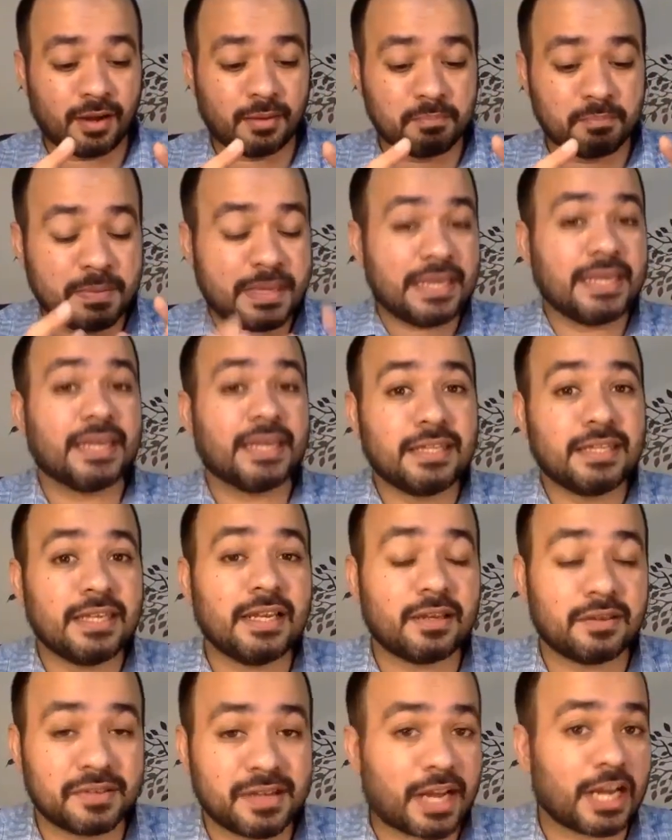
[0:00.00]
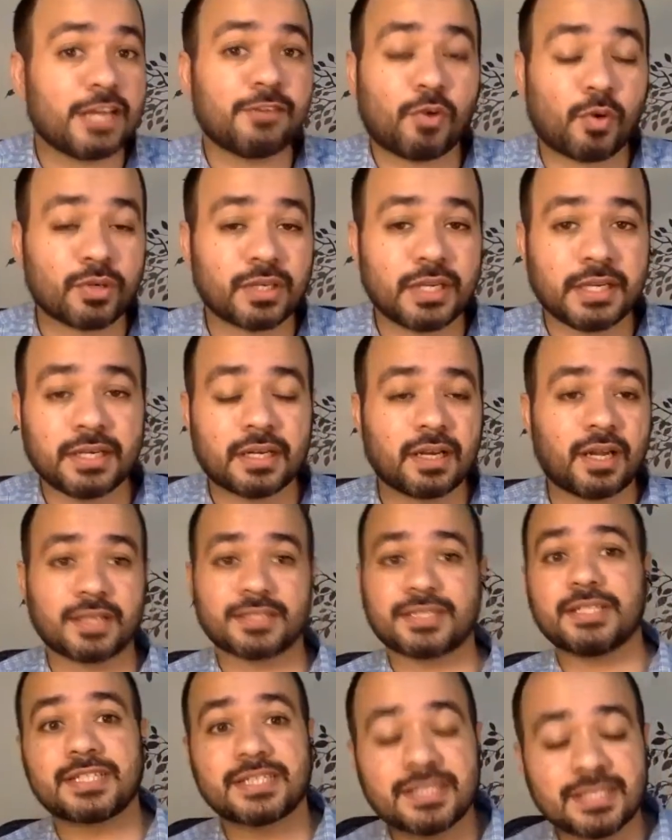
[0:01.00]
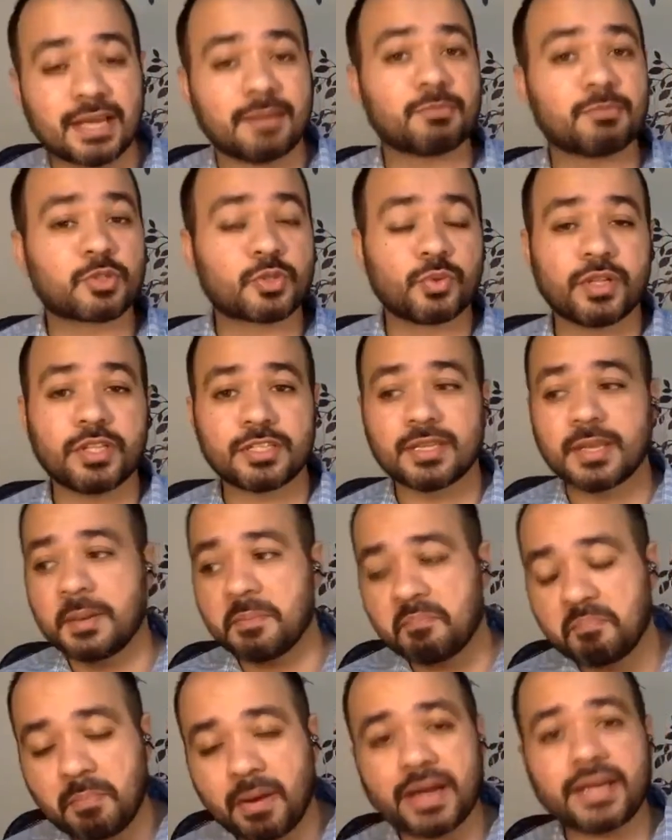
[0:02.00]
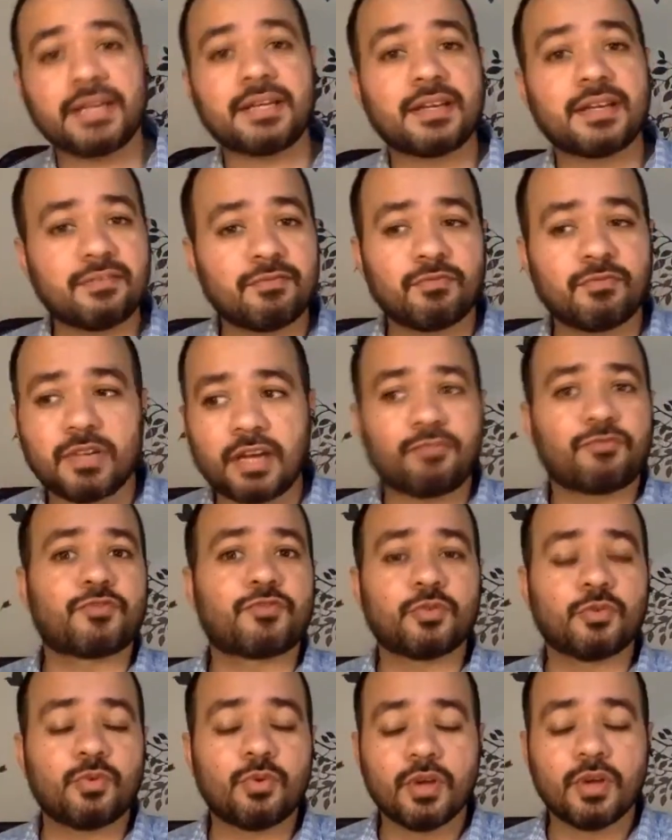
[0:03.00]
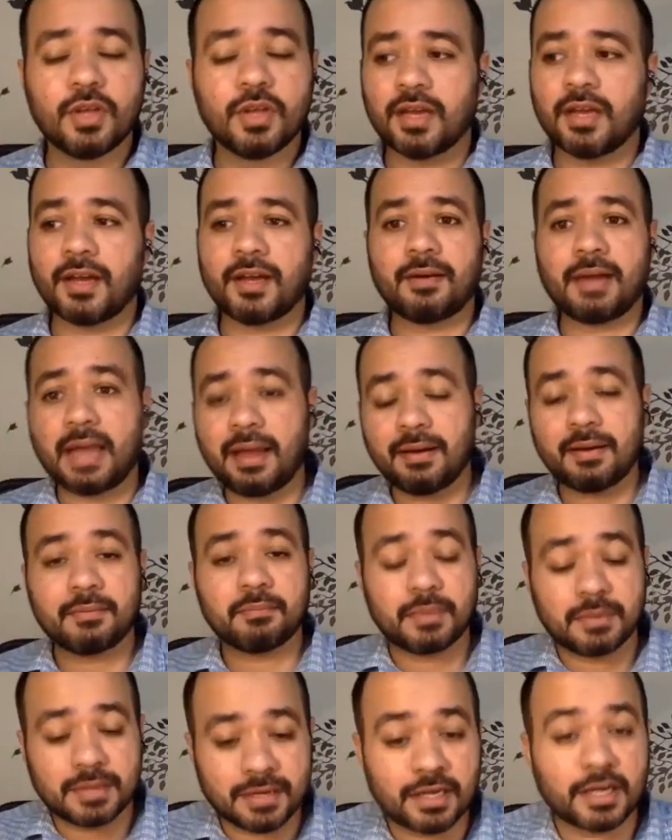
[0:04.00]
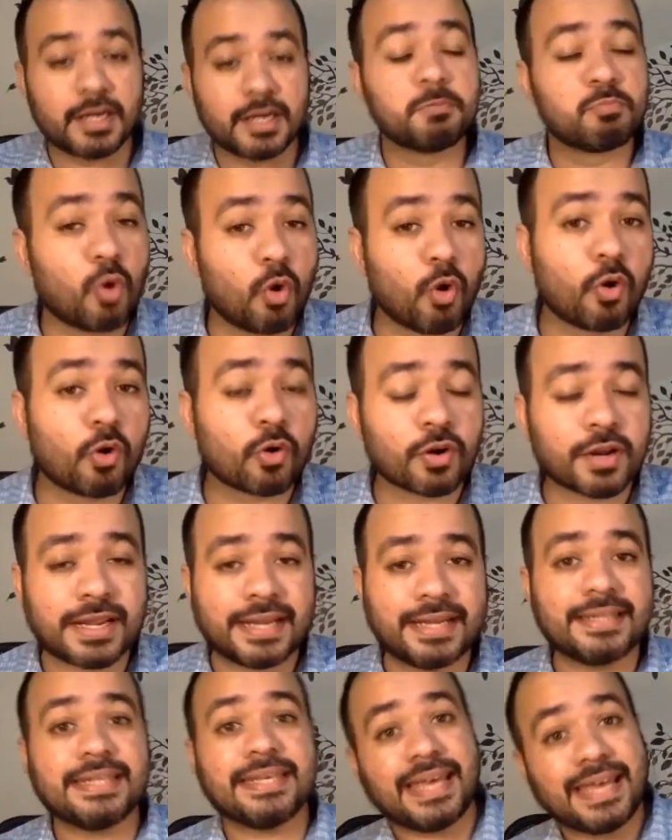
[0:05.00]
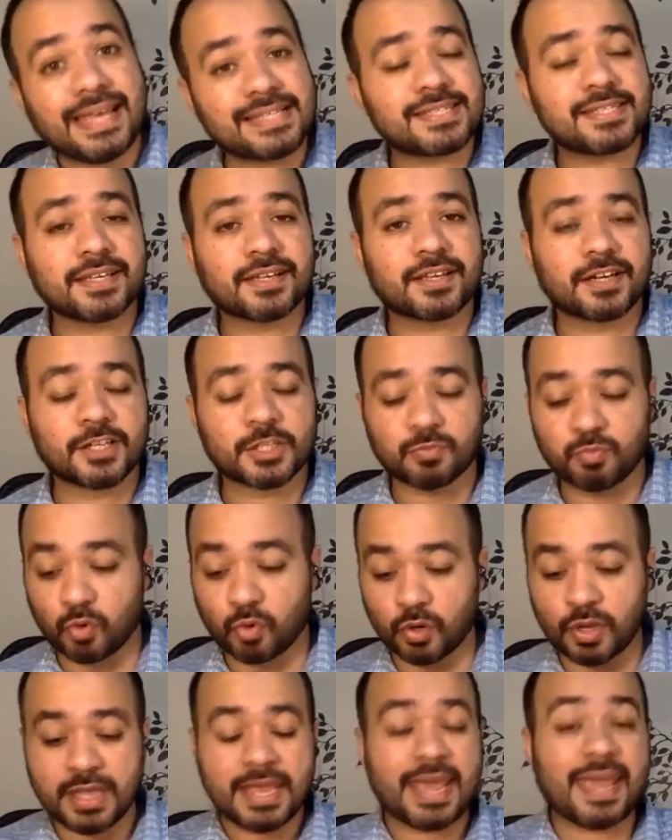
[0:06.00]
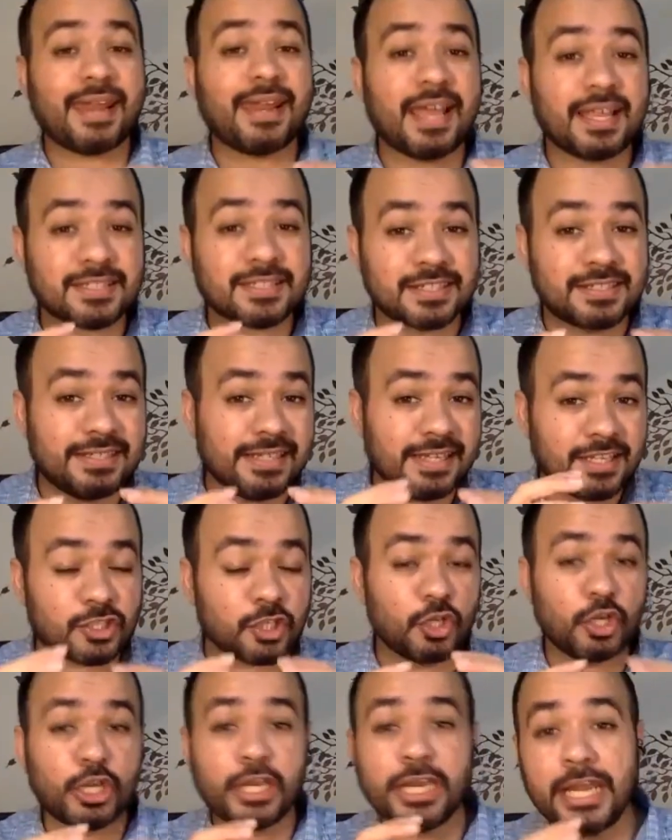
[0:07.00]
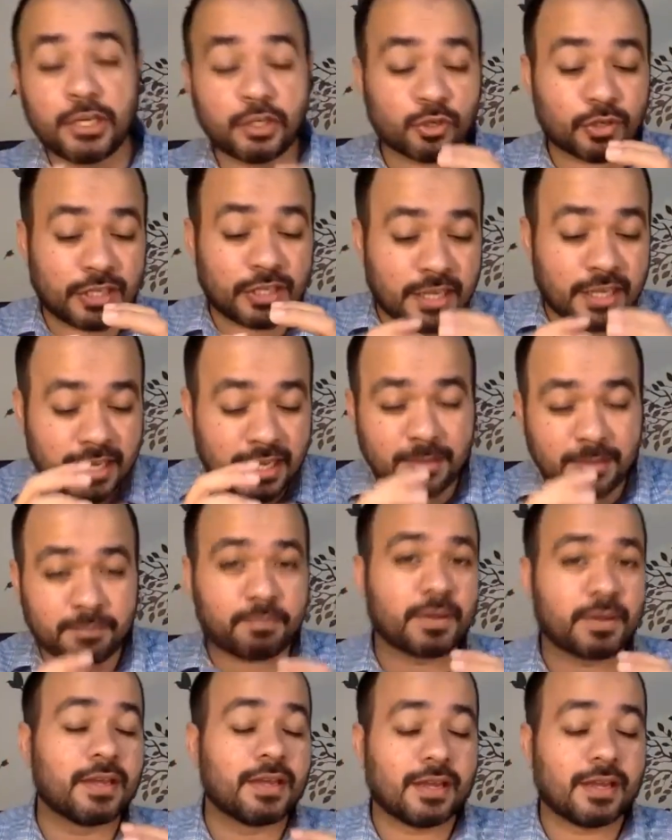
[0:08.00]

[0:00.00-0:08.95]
being in the live online class, and some students might love to learn more in the asynchronous mode. And as a teacher, you need to keep